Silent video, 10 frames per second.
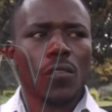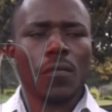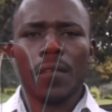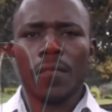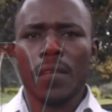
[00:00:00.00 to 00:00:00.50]
of
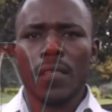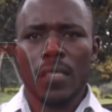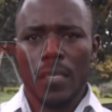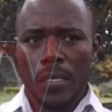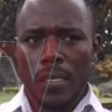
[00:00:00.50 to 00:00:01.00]
the fish,
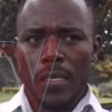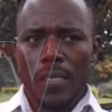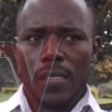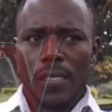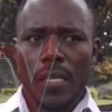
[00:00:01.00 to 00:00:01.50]

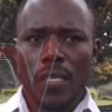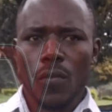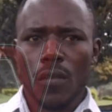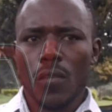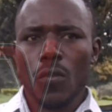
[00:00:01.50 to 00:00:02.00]
starting
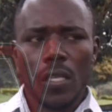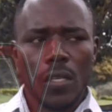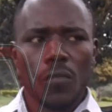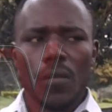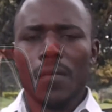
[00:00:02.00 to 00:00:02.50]
with the 2
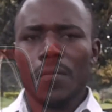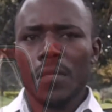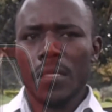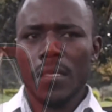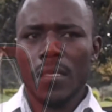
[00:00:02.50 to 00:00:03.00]

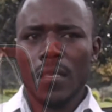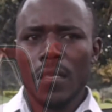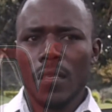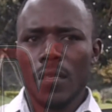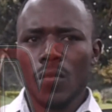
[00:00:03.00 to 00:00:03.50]
kilograms
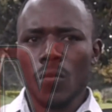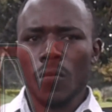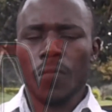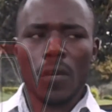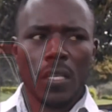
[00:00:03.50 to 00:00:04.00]
to
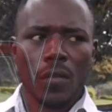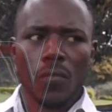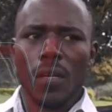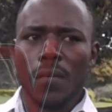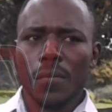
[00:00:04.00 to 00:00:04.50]
4
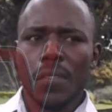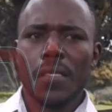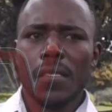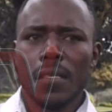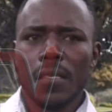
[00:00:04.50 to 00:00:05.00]
kilograms
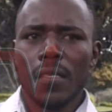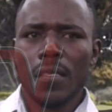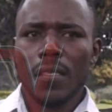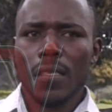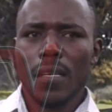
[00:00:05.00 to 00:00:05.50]

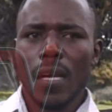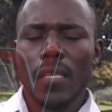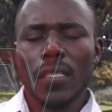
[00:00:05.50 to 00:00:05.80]
at